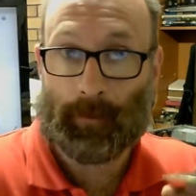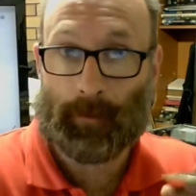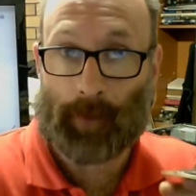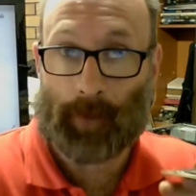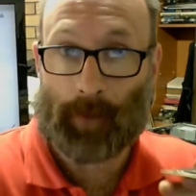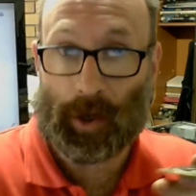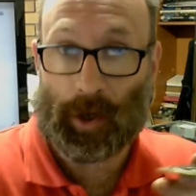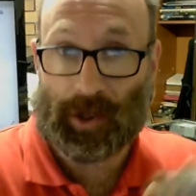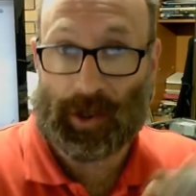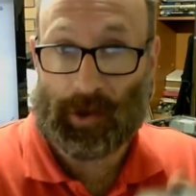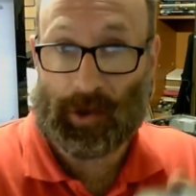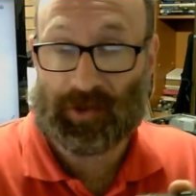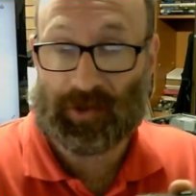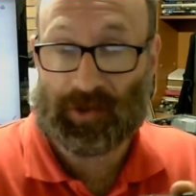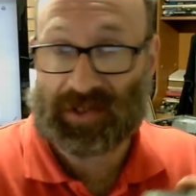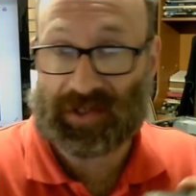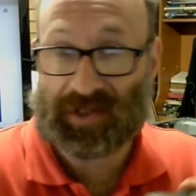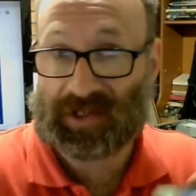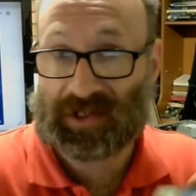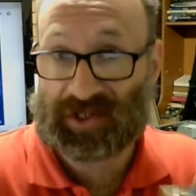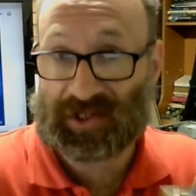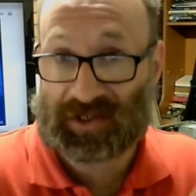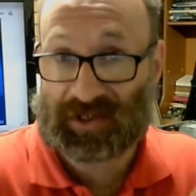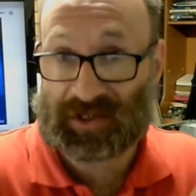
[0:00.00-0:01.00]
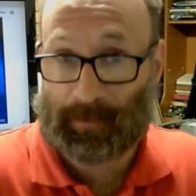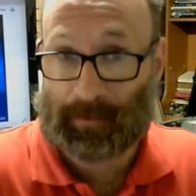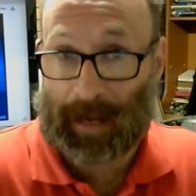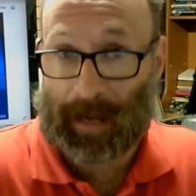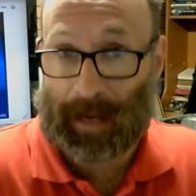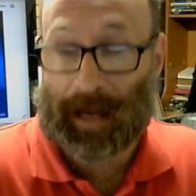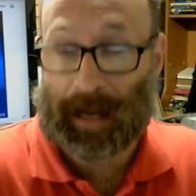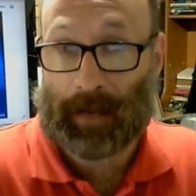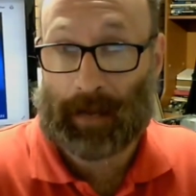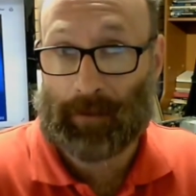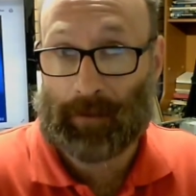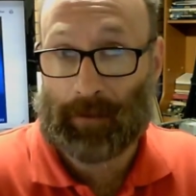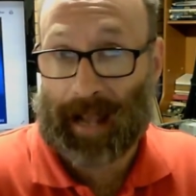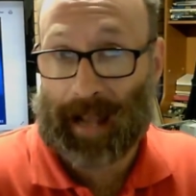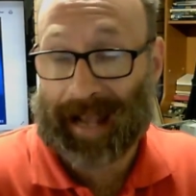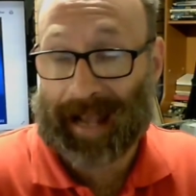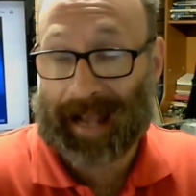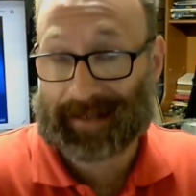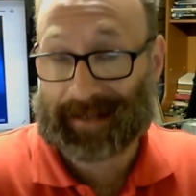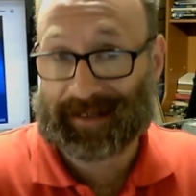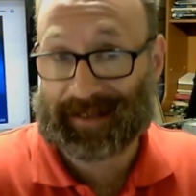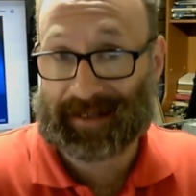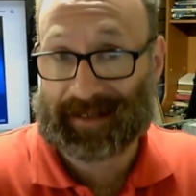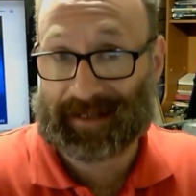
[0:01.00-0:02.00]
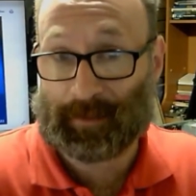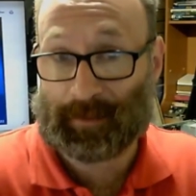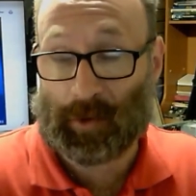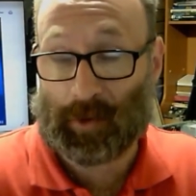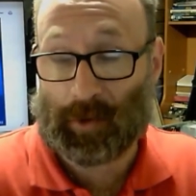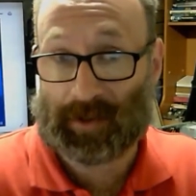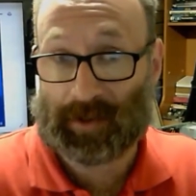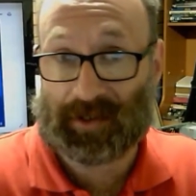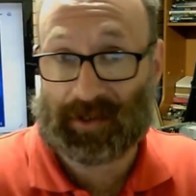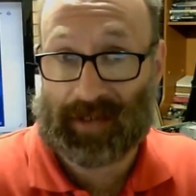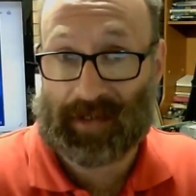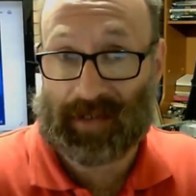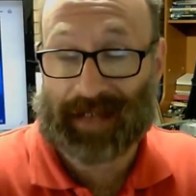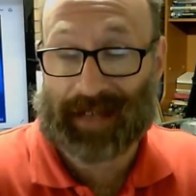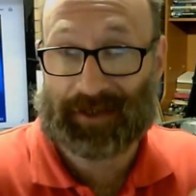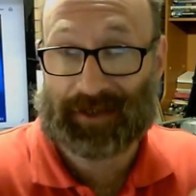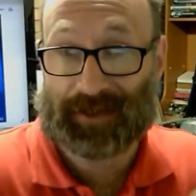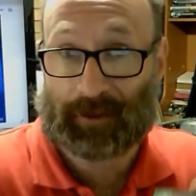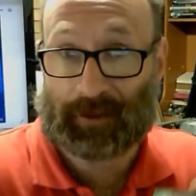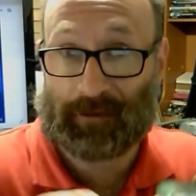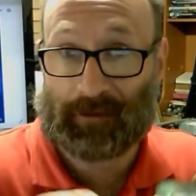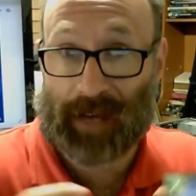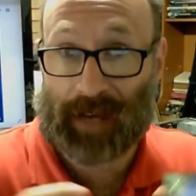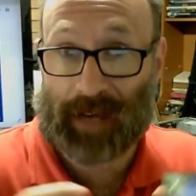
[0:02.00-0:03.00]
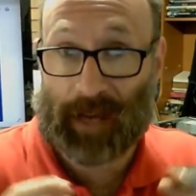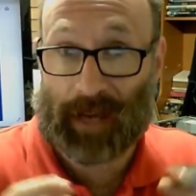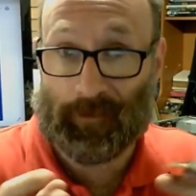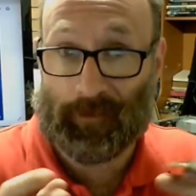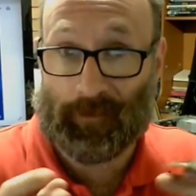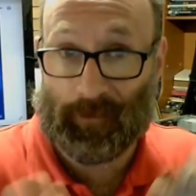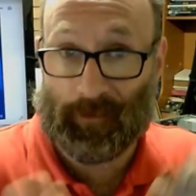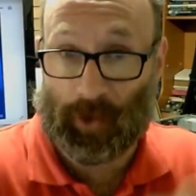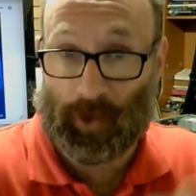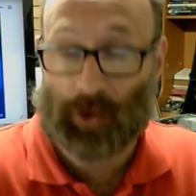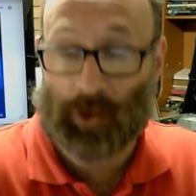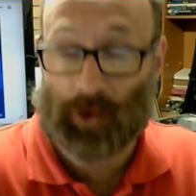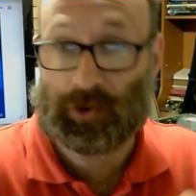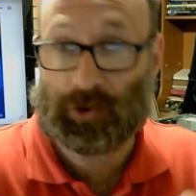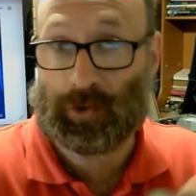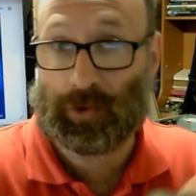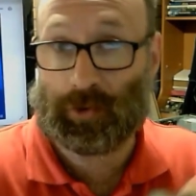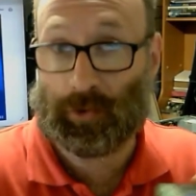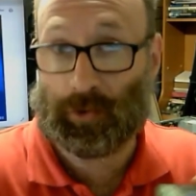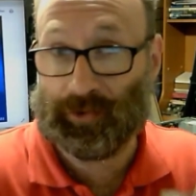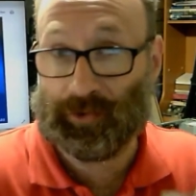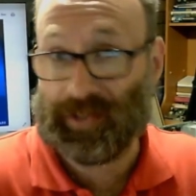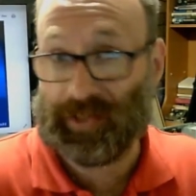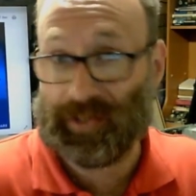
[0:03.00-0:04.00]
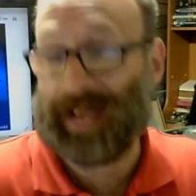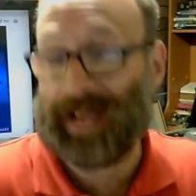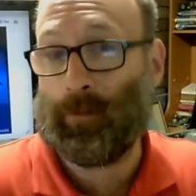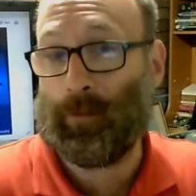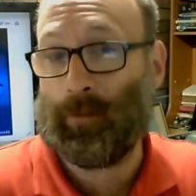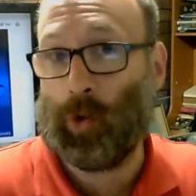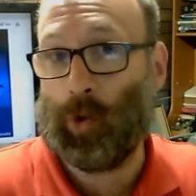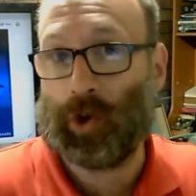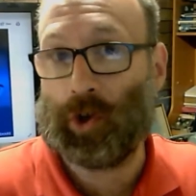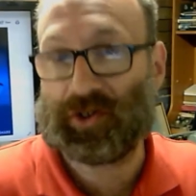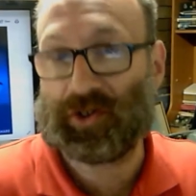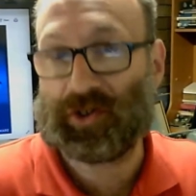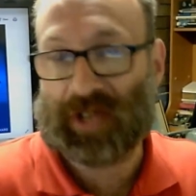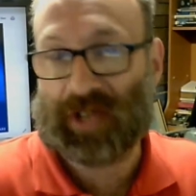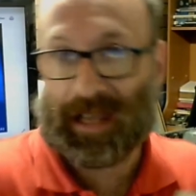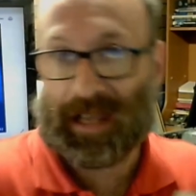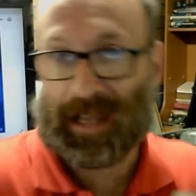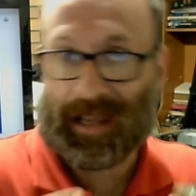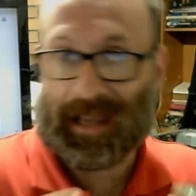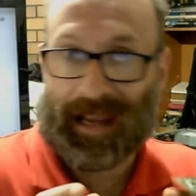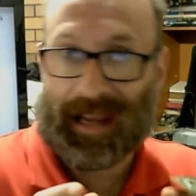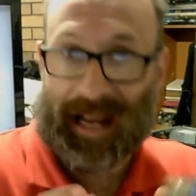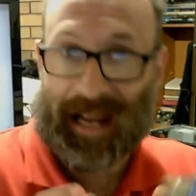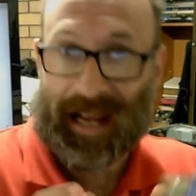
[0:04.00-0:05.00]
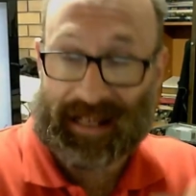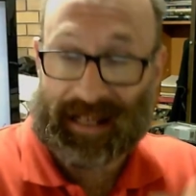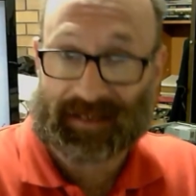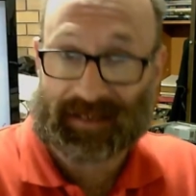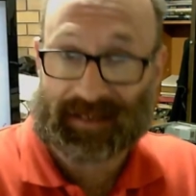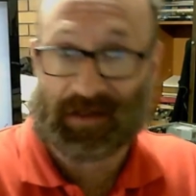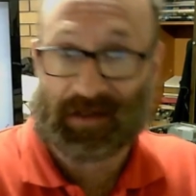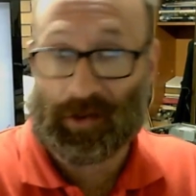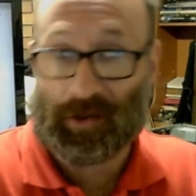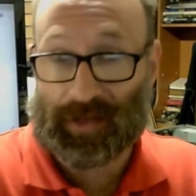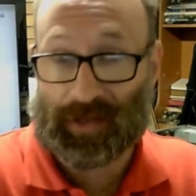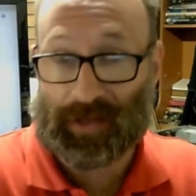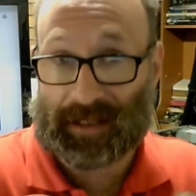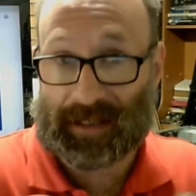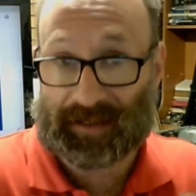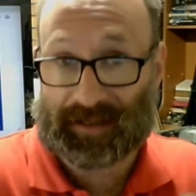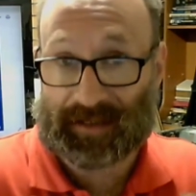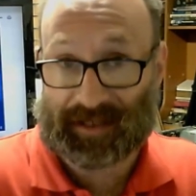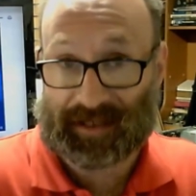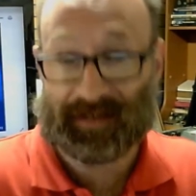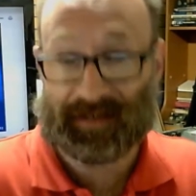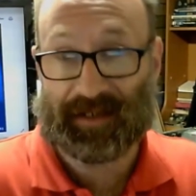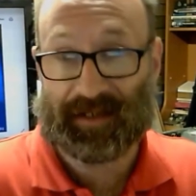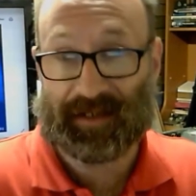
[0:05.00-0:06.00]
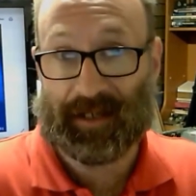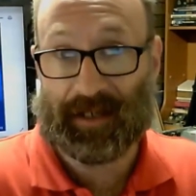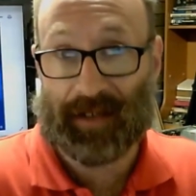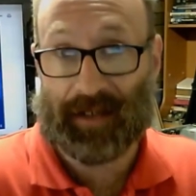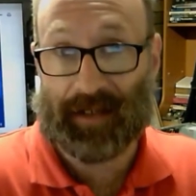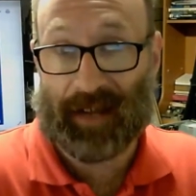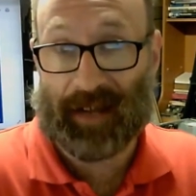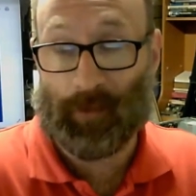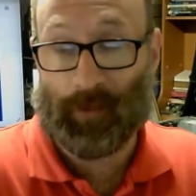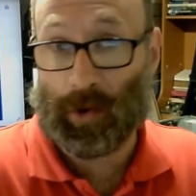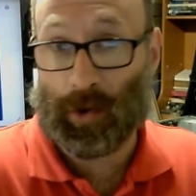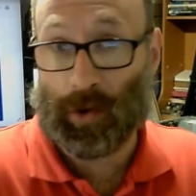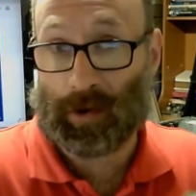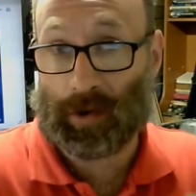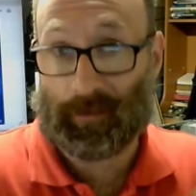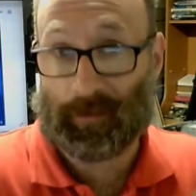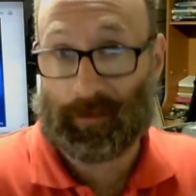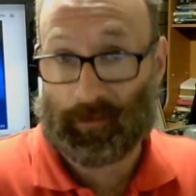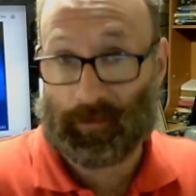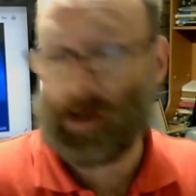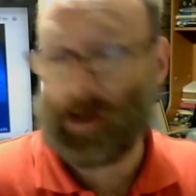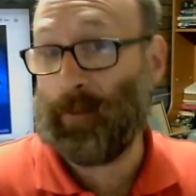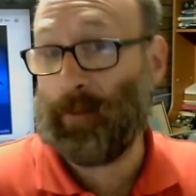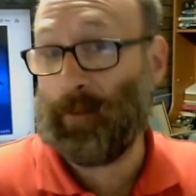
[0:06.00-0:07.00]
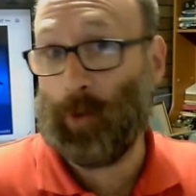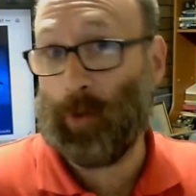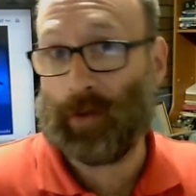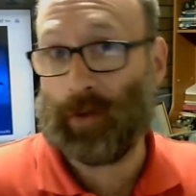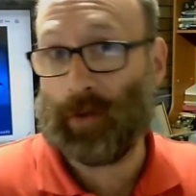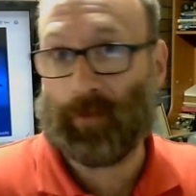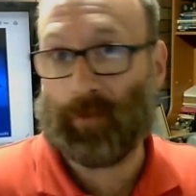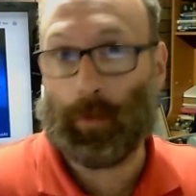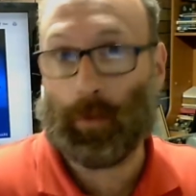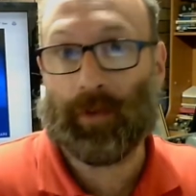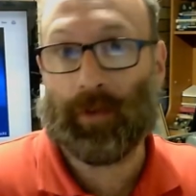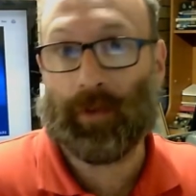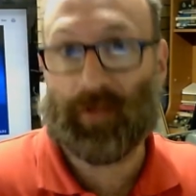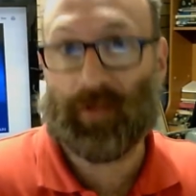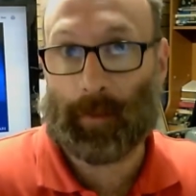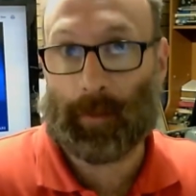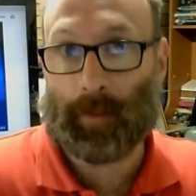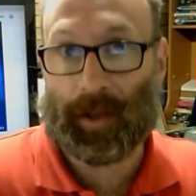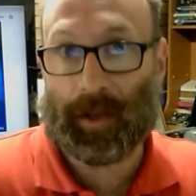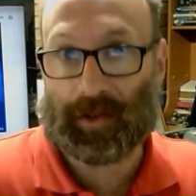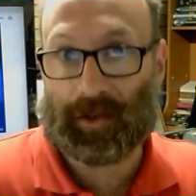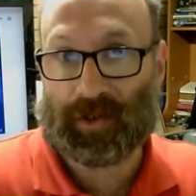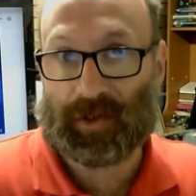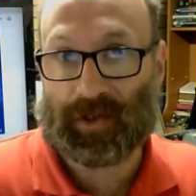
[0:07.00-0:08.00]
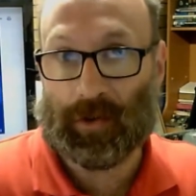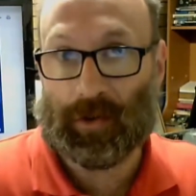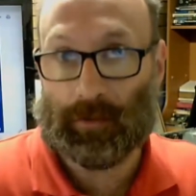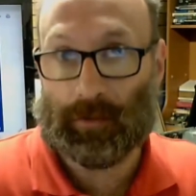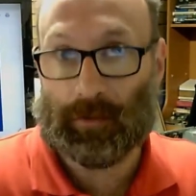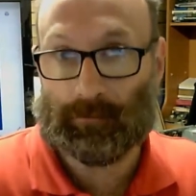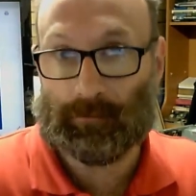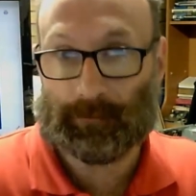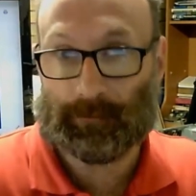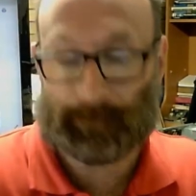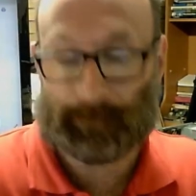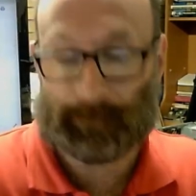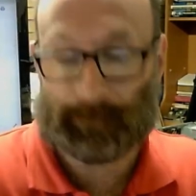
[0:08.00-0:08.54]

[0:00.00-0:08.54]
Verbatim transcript: by using smart access points and that to create virtual networks inside an existing network framework, for want of a better term.